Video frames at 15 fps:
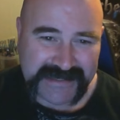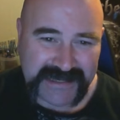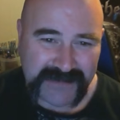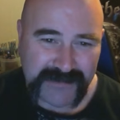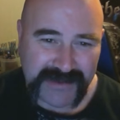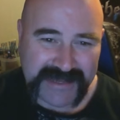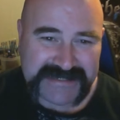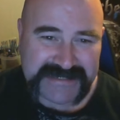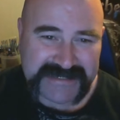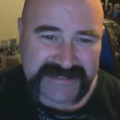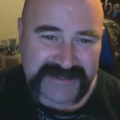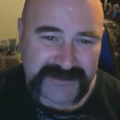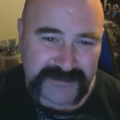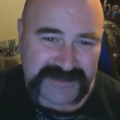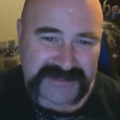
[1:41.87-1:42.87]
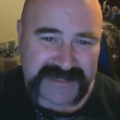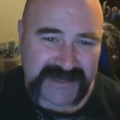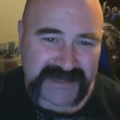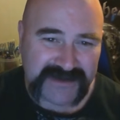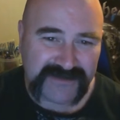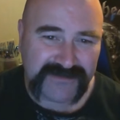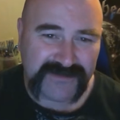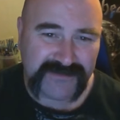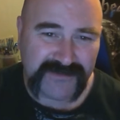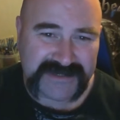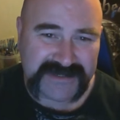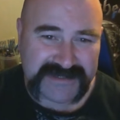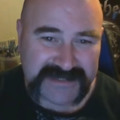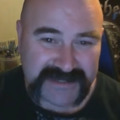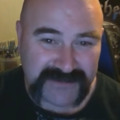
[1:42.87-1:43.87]
About 82% of the
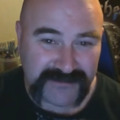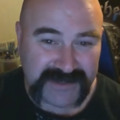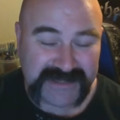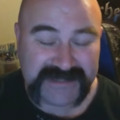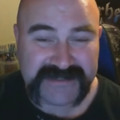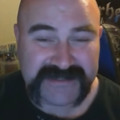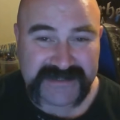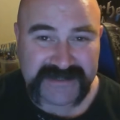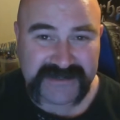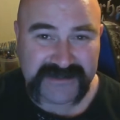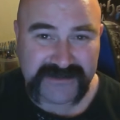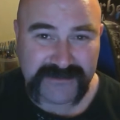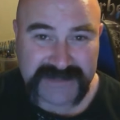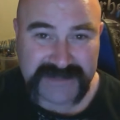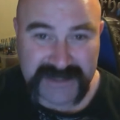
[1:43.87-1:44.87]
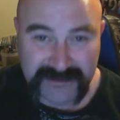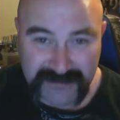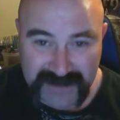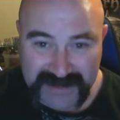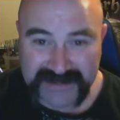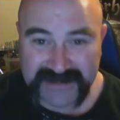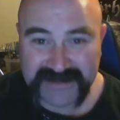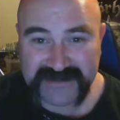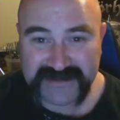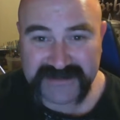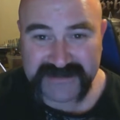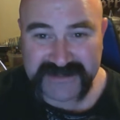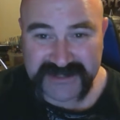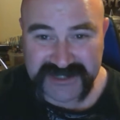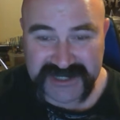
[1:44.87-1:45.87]
funds they raise go directly
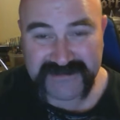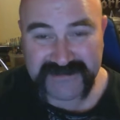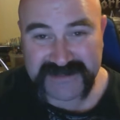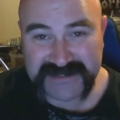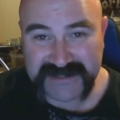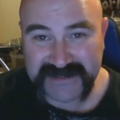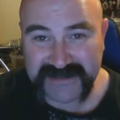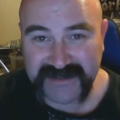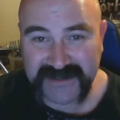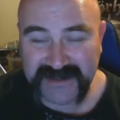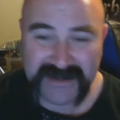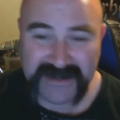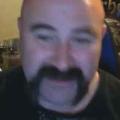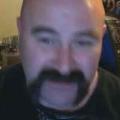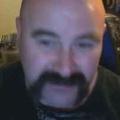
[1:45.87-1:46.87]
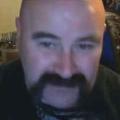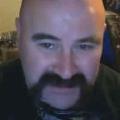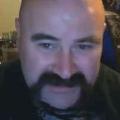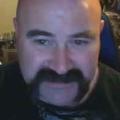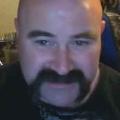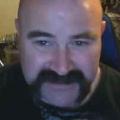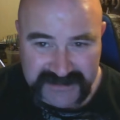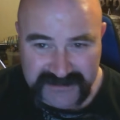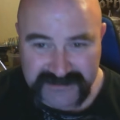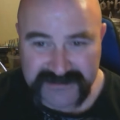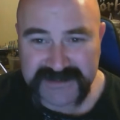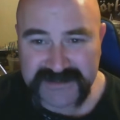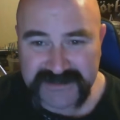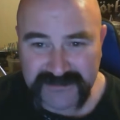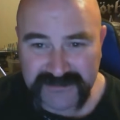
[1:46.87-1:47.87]
to charity, and the rest is
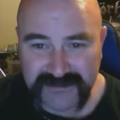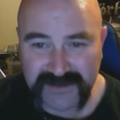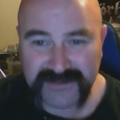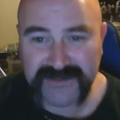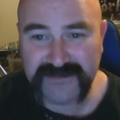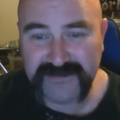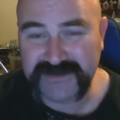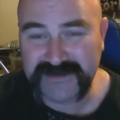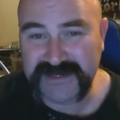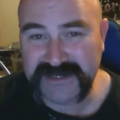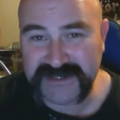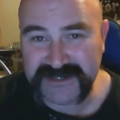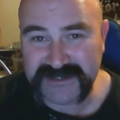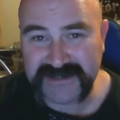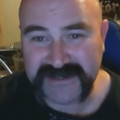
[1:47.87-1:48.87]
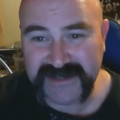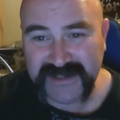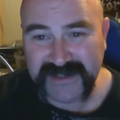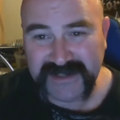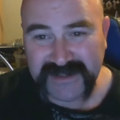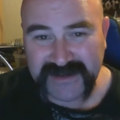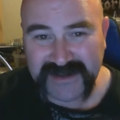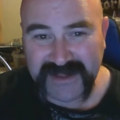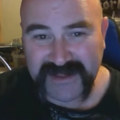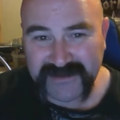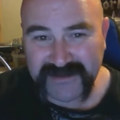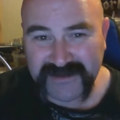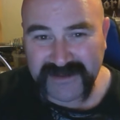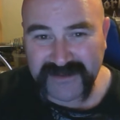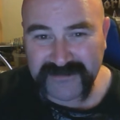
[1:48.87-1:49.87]
used to run the foundation.
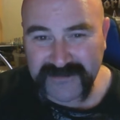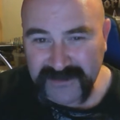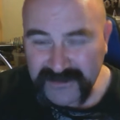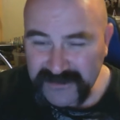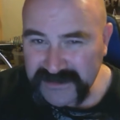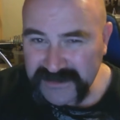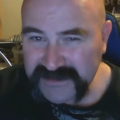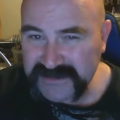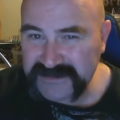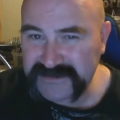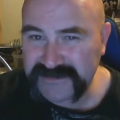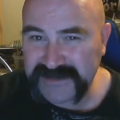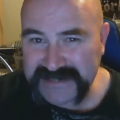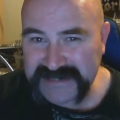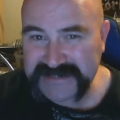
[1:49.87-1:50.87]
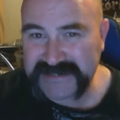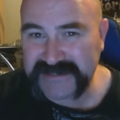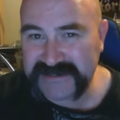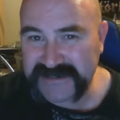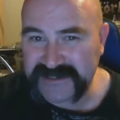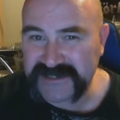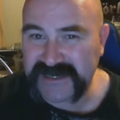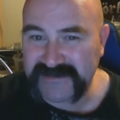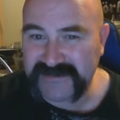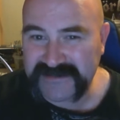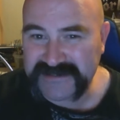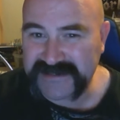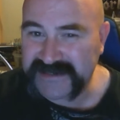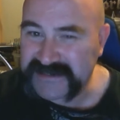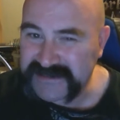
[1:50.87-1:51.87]
Now, if you're looking at donating to a
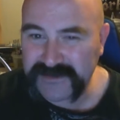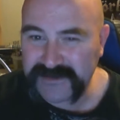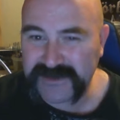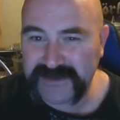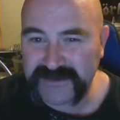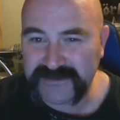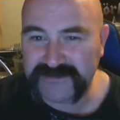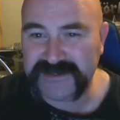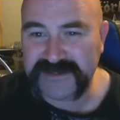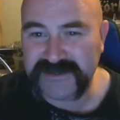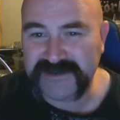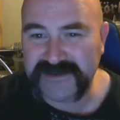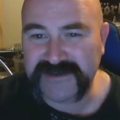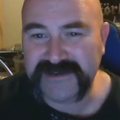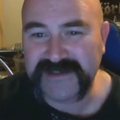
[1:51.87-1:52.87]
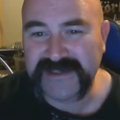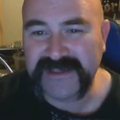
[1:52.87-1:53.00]
charity, that's a pretty good return.